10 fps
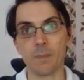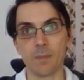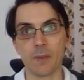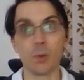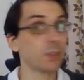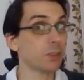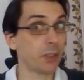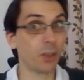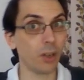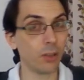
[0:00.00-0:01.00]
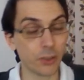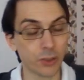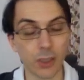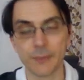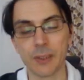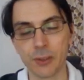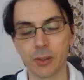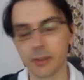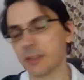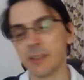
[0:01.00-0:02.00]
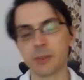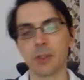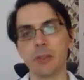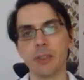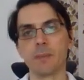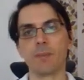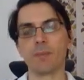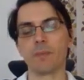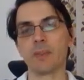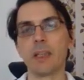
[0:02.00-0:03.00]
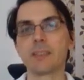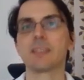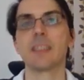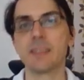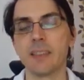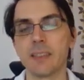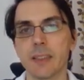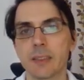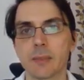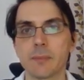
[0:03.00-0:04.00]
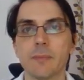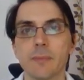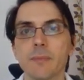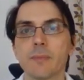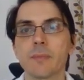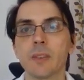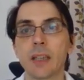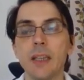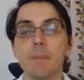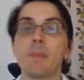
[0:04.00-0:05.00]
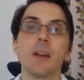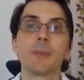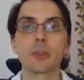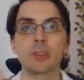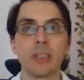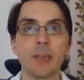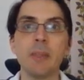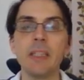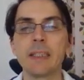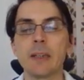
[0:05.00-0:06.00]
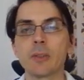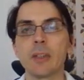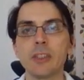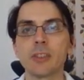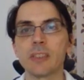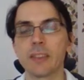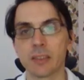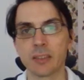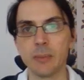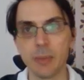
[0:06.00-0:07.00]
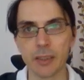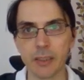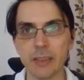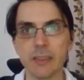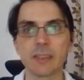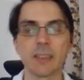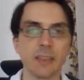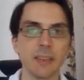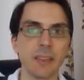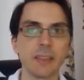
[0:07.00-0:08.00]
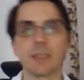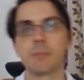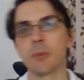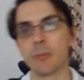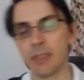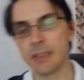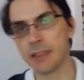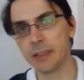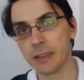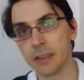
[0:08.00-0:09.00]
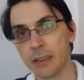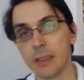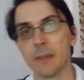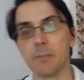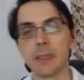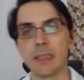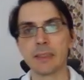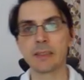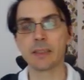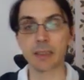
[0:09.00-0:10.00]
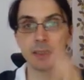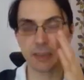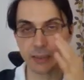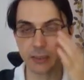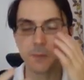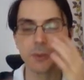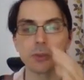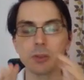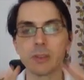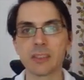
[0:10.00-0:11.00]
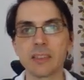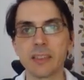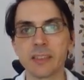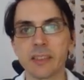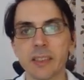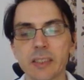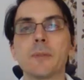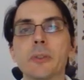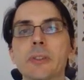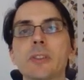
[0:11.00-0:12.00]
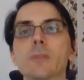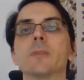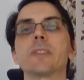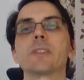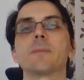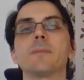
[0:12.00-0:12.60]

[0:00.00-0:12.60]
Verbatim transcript: what are the colors of the socks in the drawer? That's the statistics, okay? Of course, there are many calculations that are similar in statistics and probability, but uh, let's focus on the statistics for this course.